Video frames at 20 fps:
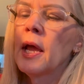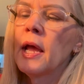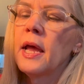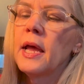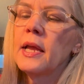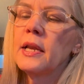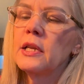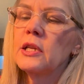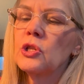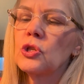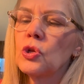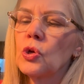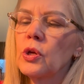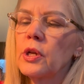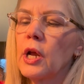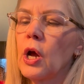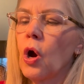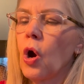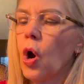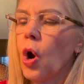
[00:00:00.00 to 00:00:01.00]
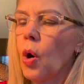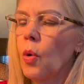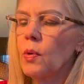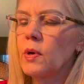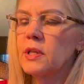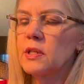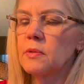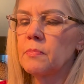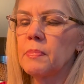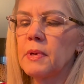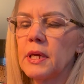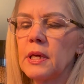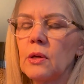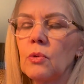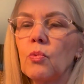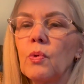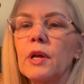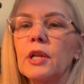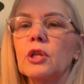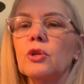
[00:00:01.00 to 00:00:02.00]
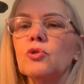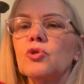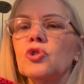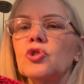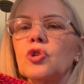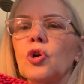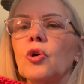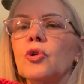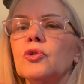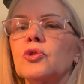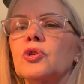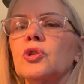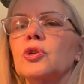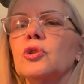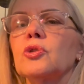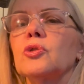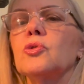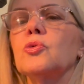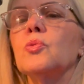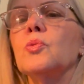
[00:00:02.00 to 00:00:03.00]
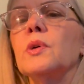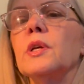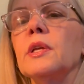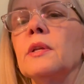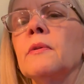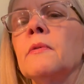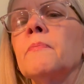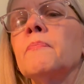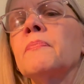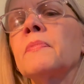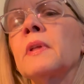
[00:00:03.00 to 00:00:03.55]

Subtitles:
and it's gonna always be when you start doing